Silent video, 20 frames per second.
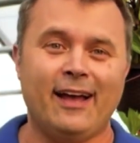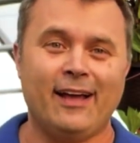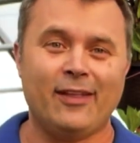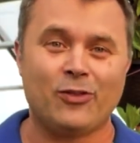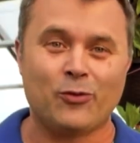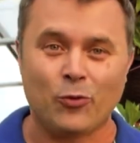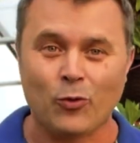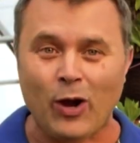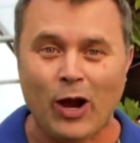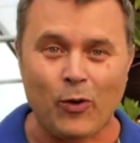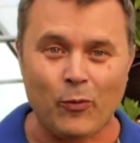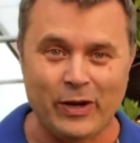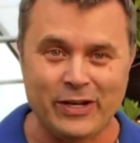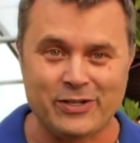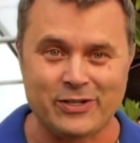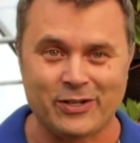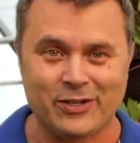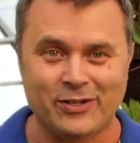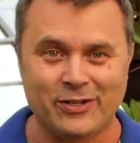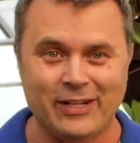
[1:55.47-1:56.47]
through our
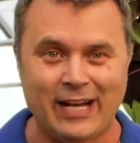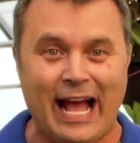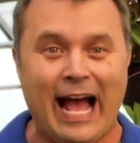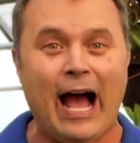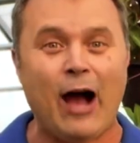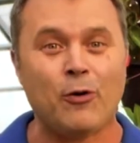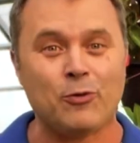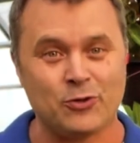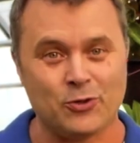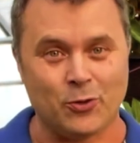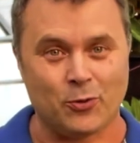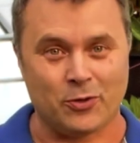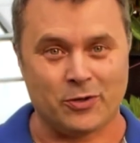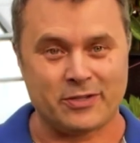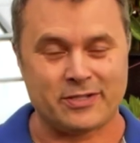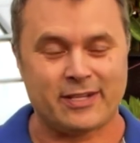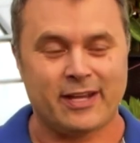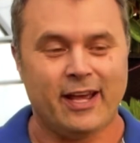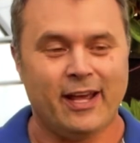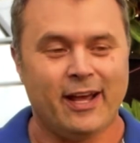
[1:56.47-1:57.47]
winter
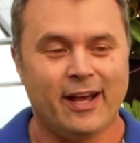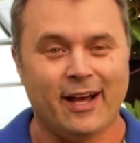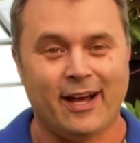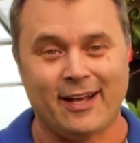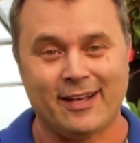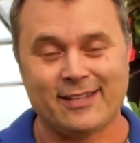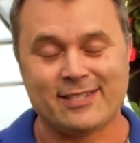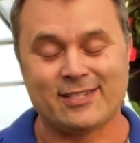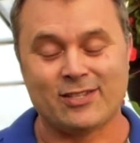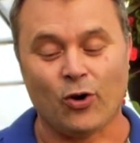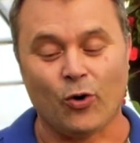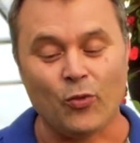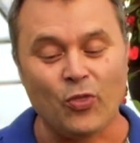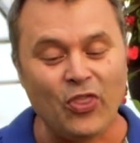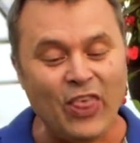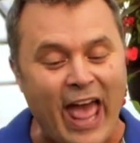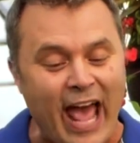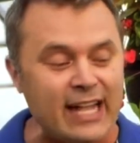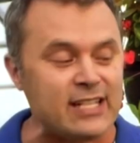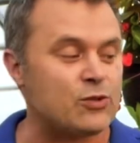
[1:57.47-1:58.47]
outdoors. So
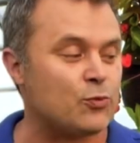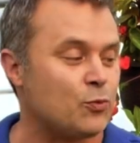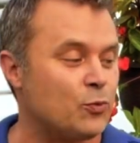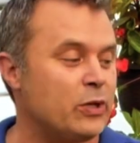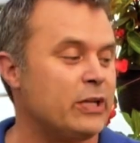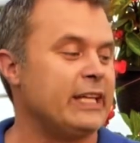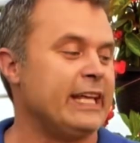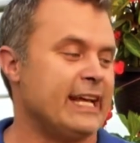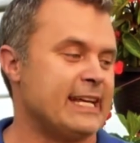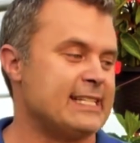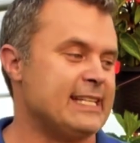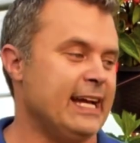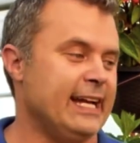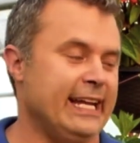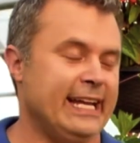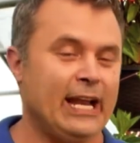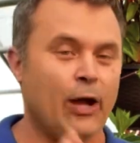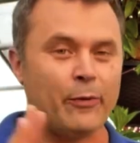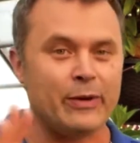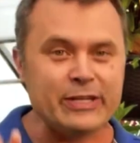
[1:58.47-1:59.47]
that's really
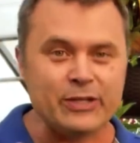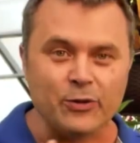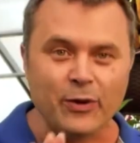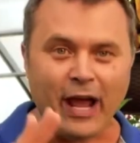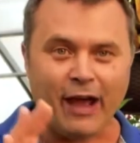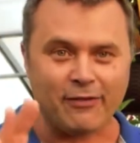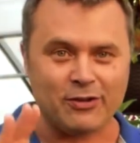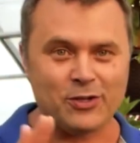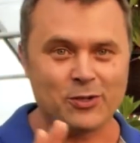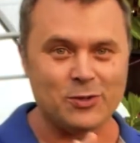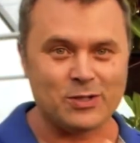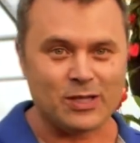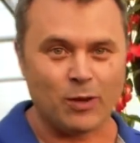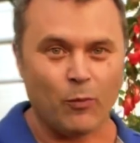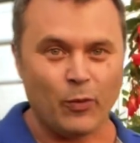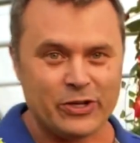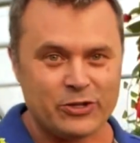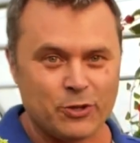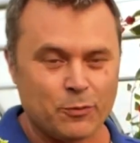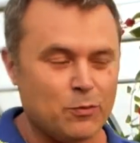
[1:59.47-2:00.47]
exciting. Now we do have to do some
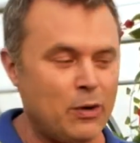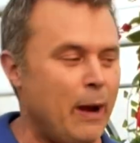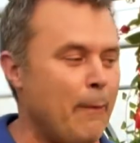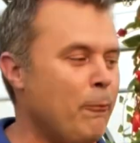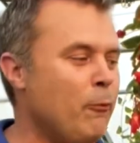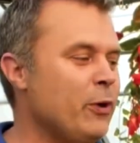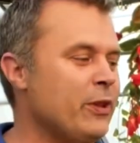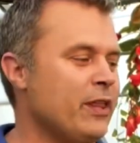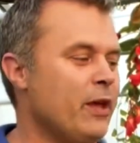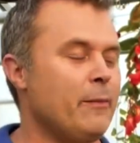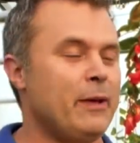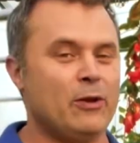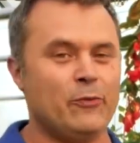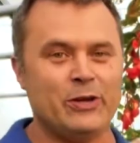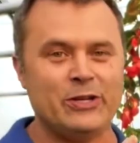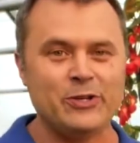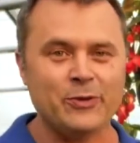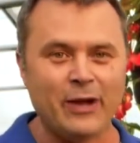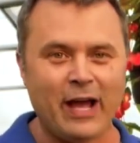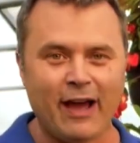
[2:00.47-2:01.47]
winter prep with them, and
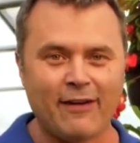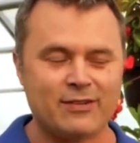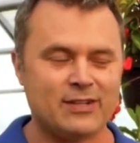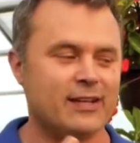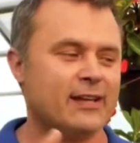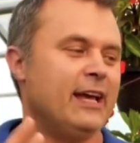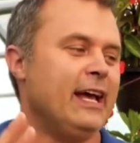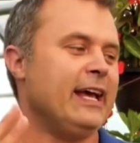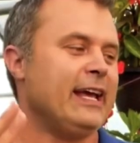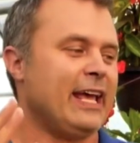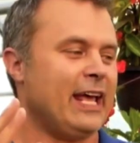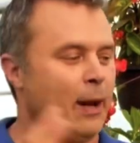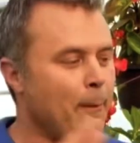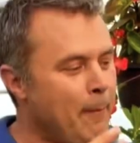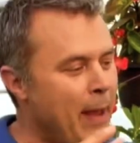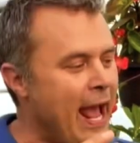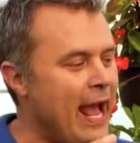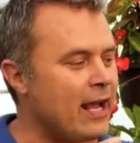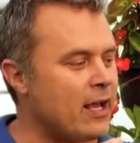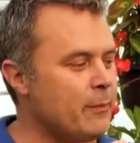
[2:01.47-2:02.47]
we do have to kind of
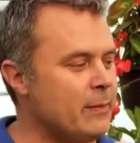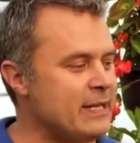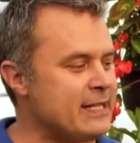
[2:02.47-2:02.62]
pack them